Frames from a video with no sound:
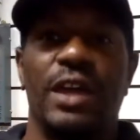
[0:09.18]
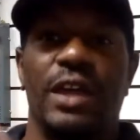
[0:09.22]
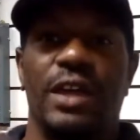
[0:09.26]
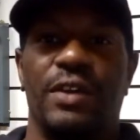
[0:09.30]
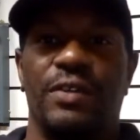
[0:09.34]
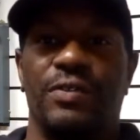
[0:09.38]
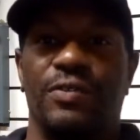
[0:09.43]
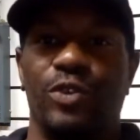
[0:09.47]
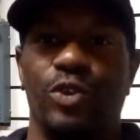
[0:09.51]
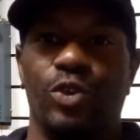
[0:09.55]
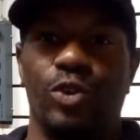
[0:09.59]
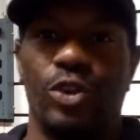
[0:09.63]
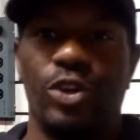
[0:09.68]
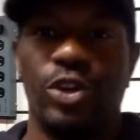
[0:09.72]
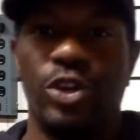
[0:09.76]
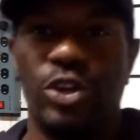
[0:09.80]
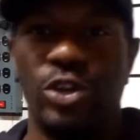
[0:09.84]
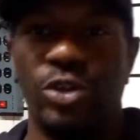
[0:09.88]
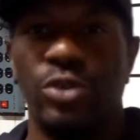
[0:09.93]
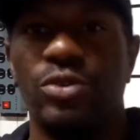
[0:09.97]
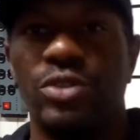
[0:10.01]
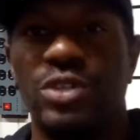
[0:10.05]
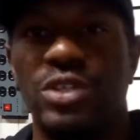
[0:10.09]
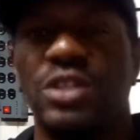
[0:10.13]
if you are
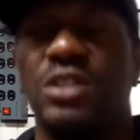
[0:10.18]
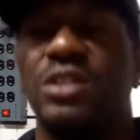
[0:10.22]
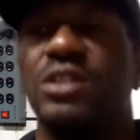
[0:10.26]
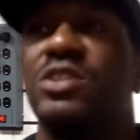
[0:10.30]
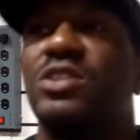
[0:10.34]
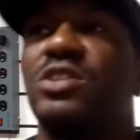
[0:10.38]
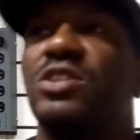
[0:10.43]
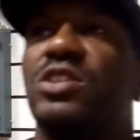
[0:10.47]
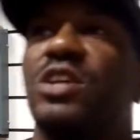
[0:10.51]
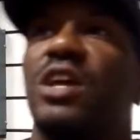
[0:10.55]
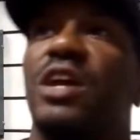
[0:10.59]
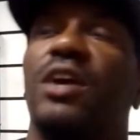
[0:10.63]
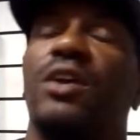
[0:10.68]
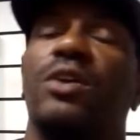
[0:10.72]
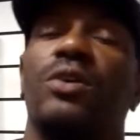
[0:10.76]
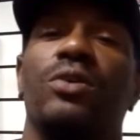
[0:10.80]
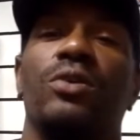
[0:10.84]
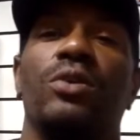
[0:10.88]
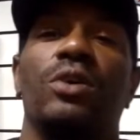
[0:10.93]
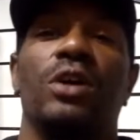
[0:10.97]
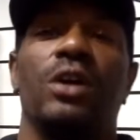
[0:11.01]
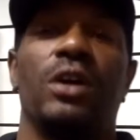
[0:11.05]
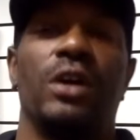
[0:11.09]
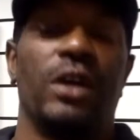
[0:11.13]
new to this channel,
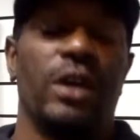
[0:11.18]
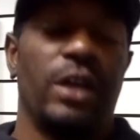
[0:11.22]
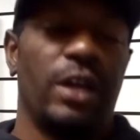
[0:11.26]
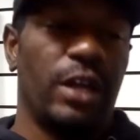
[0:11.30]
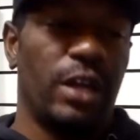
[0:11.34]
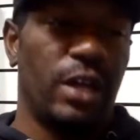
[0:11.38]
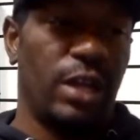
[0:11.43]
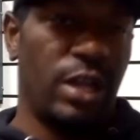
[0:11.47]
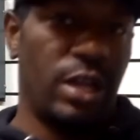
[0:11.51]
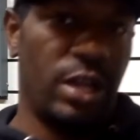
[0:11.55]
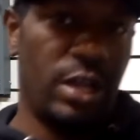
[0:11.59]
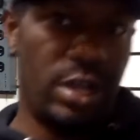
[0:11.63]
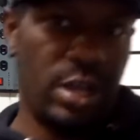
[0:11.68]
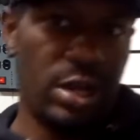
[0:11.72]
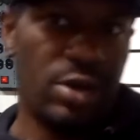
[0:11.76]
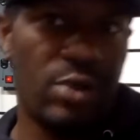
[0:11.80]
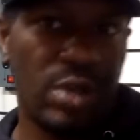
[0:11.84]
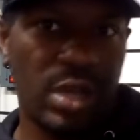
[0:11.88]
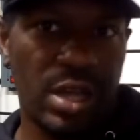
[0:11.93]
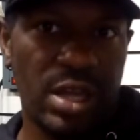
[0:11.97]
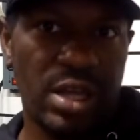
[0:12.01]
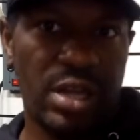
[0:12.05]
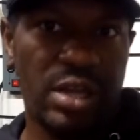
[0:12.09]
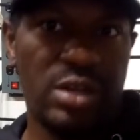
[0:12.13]
go
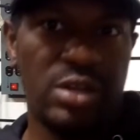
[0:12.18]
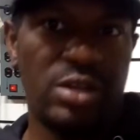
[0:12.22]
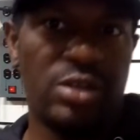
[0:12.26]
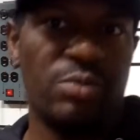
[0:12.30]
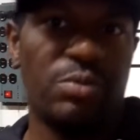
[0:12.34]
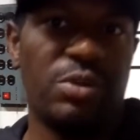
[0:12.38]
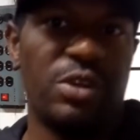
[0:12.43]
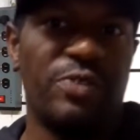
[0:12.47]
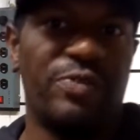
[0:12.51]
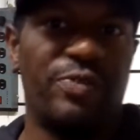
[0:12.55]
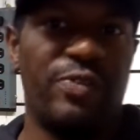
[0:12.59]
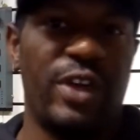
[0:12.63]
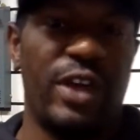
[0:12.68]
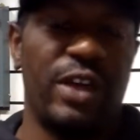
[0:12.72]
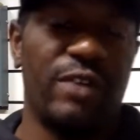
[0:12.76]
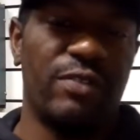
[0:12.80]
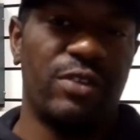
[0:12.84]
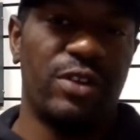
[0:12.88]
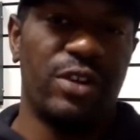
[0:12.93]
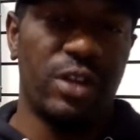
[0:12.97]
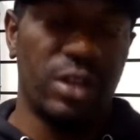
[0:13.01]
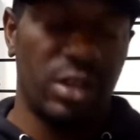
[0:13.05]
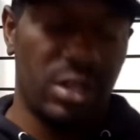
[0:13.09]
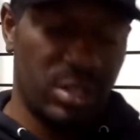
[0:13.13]
ahead and do me a
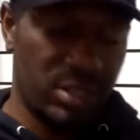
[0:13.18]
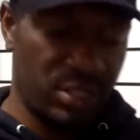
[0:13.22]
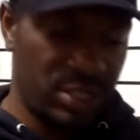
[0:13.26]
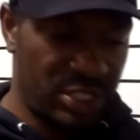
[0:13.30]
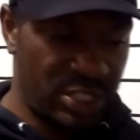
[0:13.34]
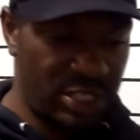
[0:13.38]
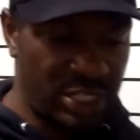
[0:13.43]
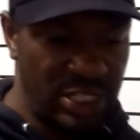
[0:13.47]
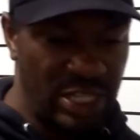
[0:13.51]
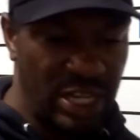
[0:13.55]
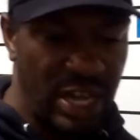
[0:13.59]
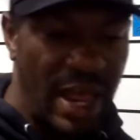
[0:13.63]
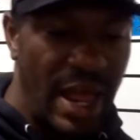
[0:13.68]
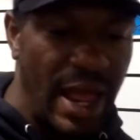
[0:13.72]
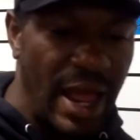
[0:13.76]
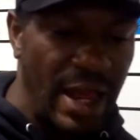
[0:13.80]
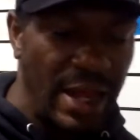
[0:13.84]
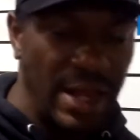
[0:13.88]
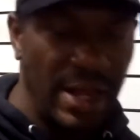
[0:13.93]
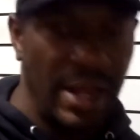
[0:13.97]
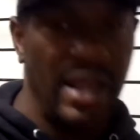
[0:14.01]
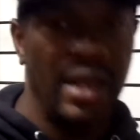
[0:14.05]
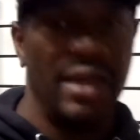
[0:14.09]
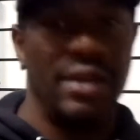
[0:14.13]
favor.
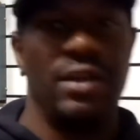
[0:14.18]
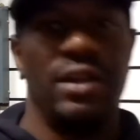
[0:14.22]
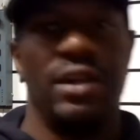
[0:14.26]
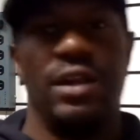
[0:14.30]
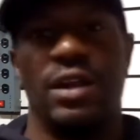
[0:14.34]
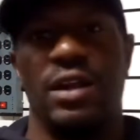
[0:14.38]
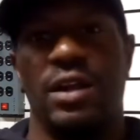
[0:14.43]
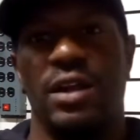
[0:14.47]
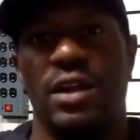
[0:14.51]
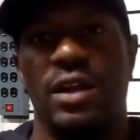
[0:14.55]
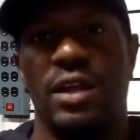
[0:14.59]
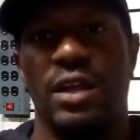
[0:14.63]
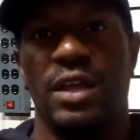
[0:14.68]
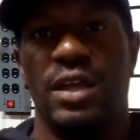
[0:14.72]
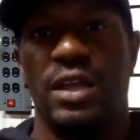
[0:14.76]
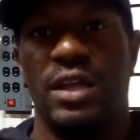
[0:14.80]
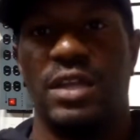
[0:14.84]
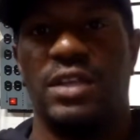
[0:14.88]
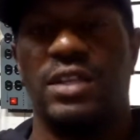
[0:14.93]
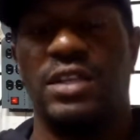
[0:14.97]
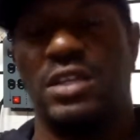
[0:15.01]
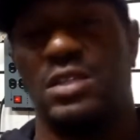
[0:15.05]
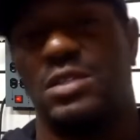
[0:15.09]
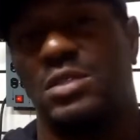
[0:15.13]
Slide down there,
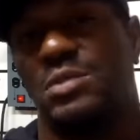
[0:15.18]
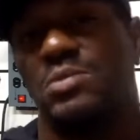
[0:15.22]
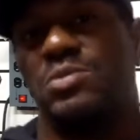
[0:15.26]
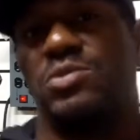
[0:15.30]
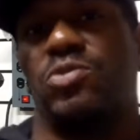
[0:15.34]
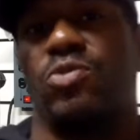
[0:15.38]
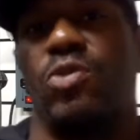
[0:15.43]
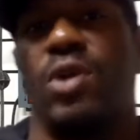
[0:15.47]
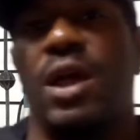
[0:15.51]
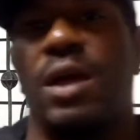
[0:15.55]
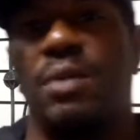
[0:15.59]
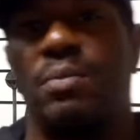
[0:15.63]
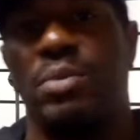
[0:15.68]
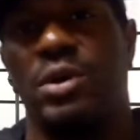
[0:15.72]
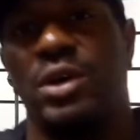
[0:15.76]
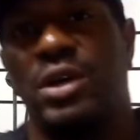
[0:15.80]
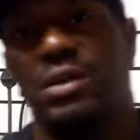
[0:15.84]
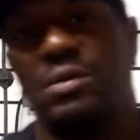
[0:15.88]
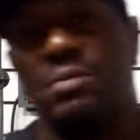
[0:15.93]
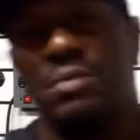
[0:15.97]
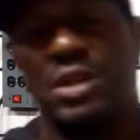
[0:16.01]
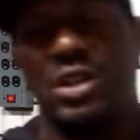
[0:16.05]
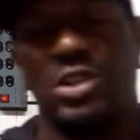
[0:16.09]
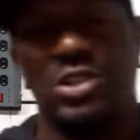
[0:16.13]
hit that subscribe
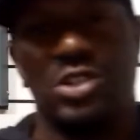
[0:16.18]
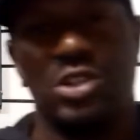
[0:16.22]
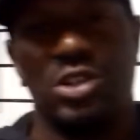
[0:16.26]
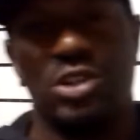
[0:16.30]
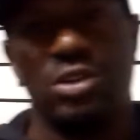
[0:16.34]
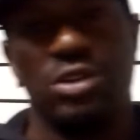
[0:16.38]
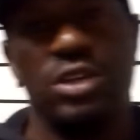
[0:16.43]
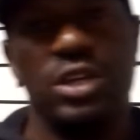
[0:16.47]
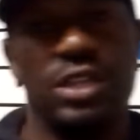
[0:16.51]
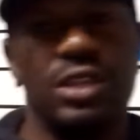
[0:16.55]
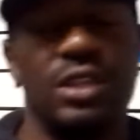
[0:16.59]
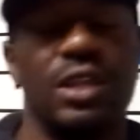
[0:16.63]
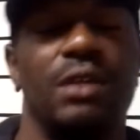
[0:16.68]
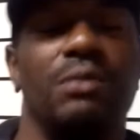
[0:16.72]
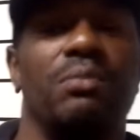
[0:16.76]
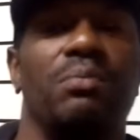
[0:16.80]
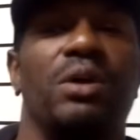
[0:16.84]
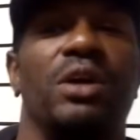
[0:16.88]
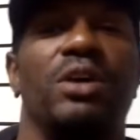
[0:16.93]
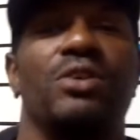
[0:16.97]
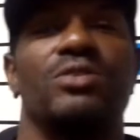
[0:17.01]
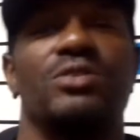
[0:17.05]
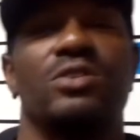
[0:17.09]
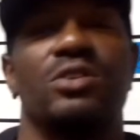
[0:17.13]
button. Make sure you hit that
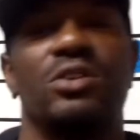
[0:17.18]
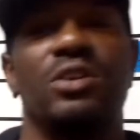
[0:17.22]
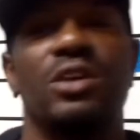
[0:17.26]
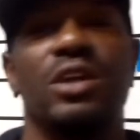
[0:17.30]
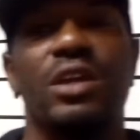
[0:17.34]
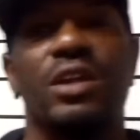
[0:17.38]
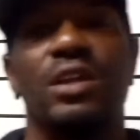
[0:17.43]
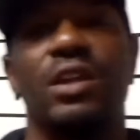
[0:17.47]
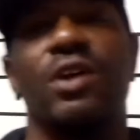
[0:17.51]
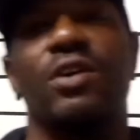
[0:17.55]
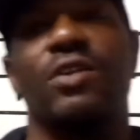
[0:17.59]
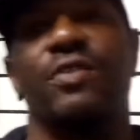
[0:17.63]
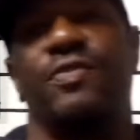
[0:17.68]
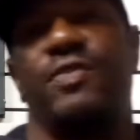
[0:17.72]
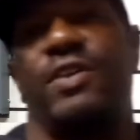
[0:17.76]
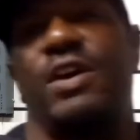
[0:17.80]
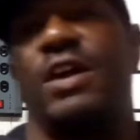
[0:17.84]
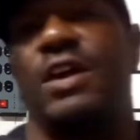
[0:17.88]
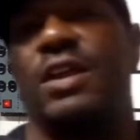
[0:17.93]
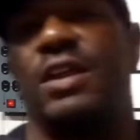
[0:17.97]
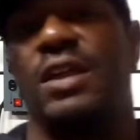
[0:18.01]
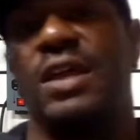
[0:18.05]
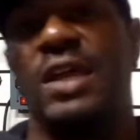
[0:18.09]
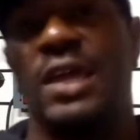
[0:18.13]
bell so you get
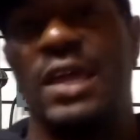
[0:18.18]
notified